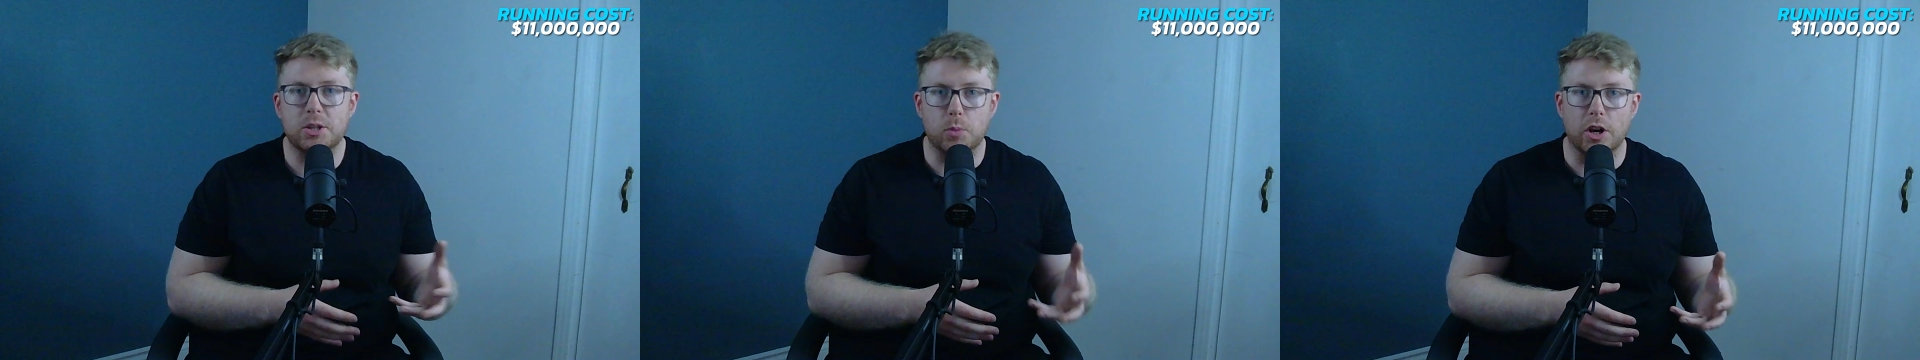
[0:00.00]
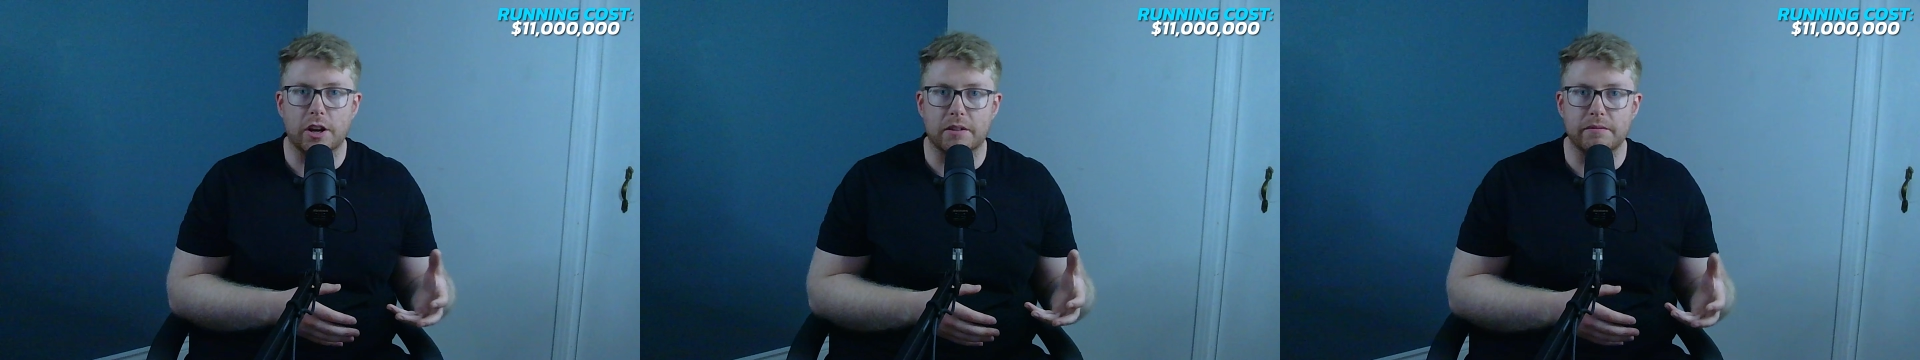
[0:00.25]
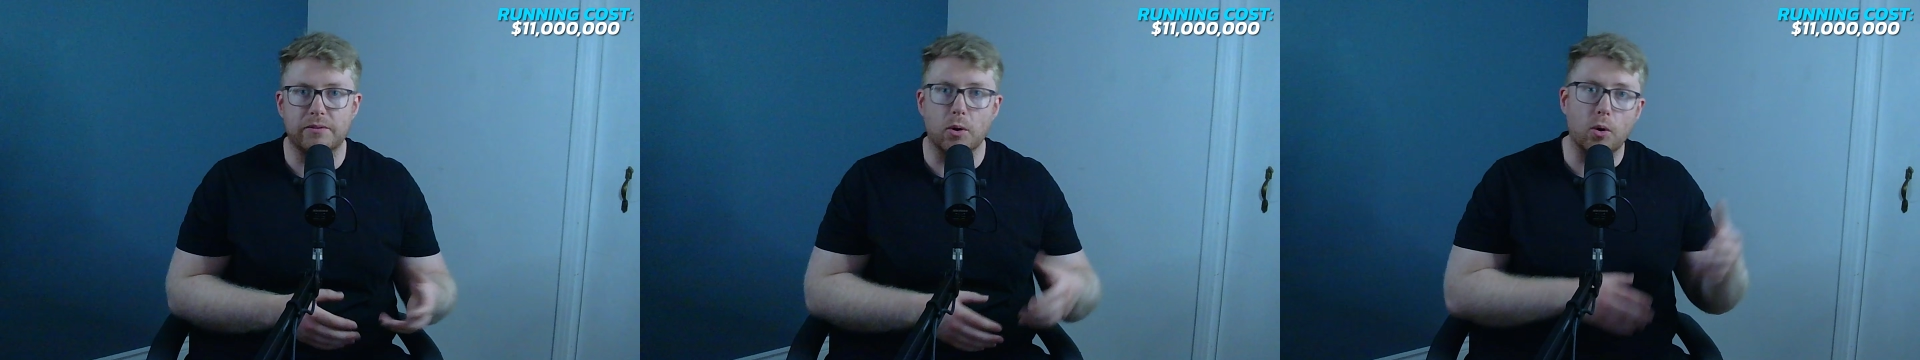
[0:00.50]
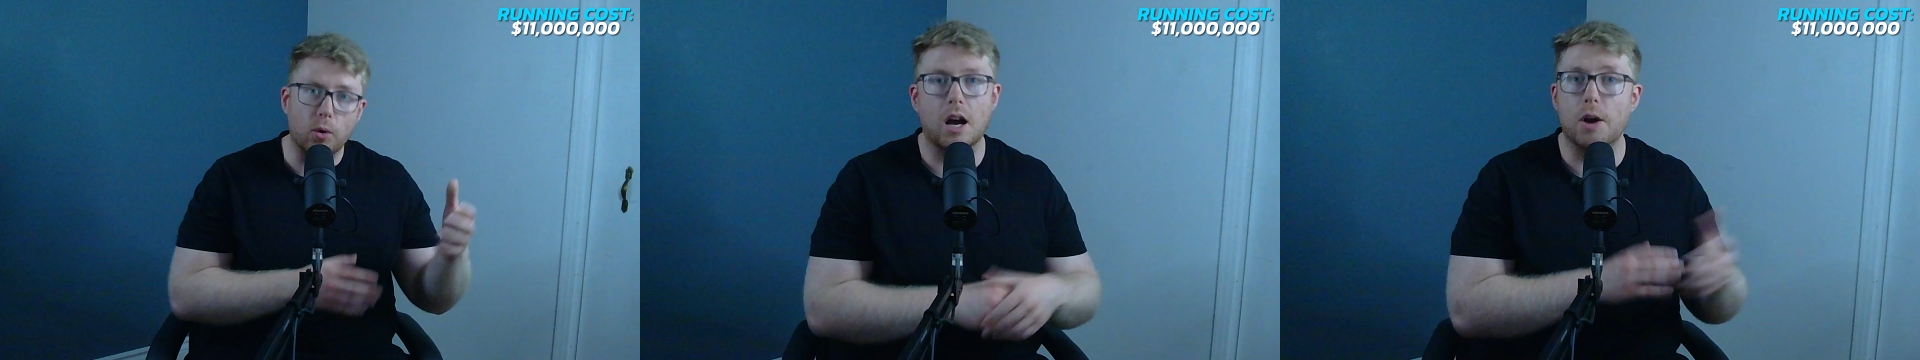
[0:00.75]
we're looking
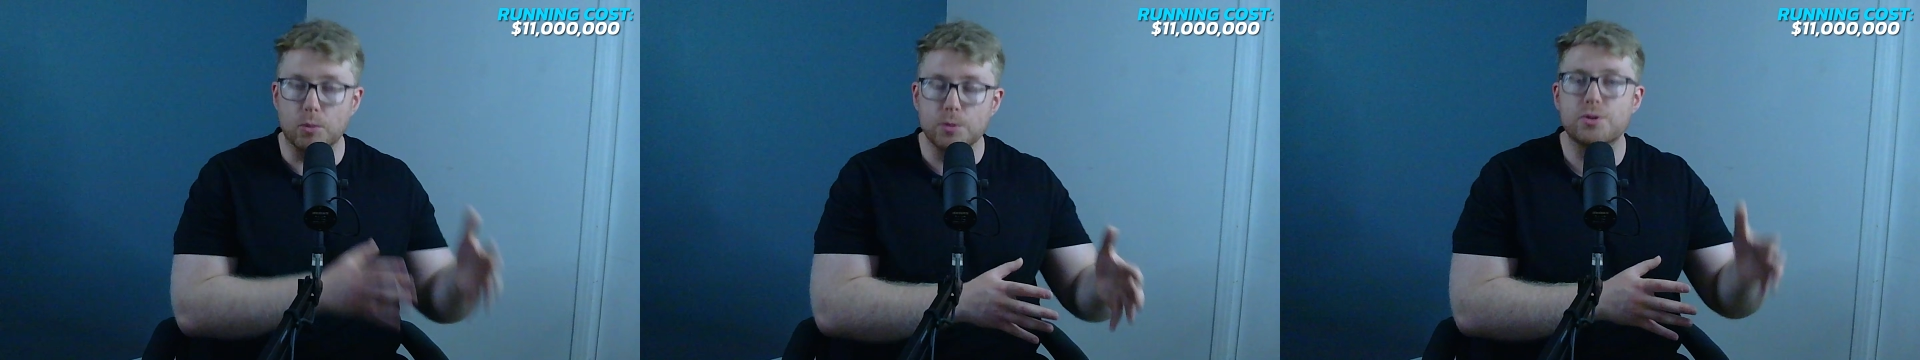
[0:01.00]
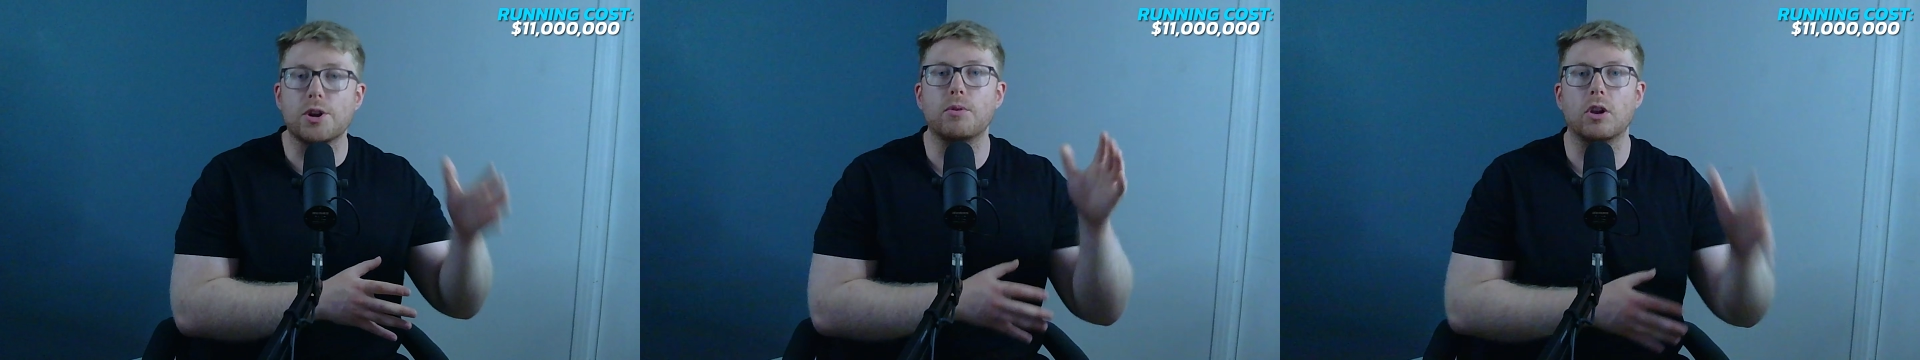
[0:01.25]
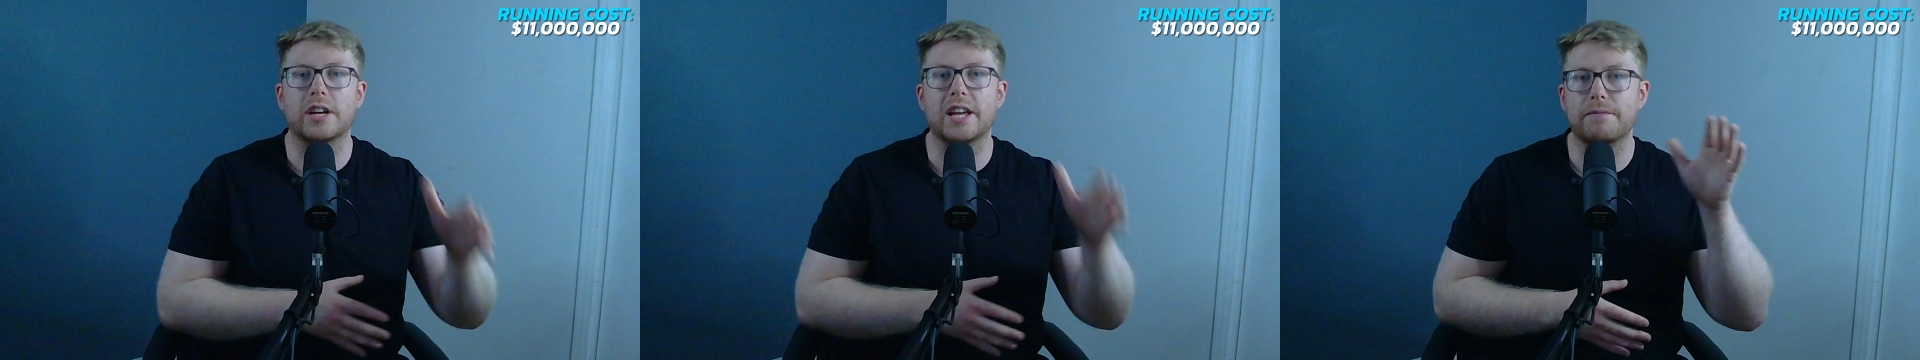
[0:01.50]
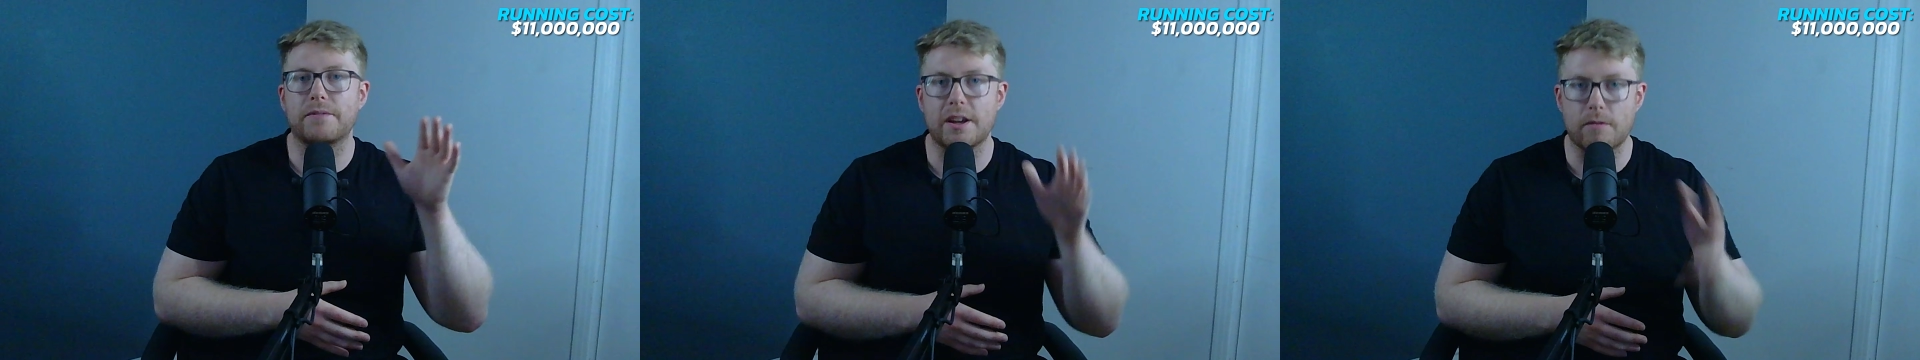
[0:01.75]
for are also
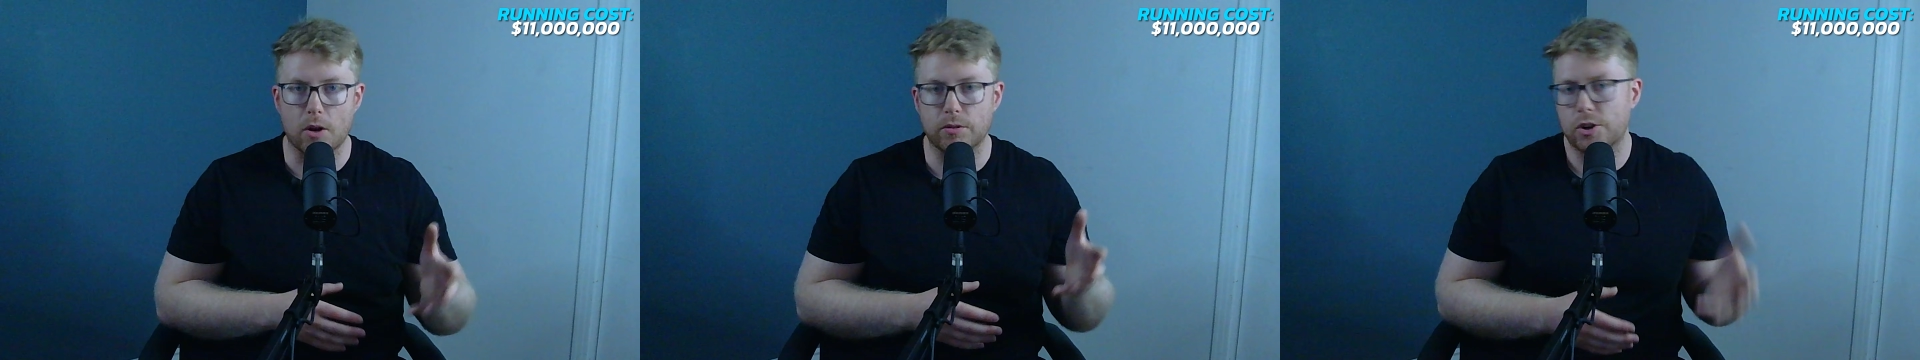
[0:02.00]
looking for their own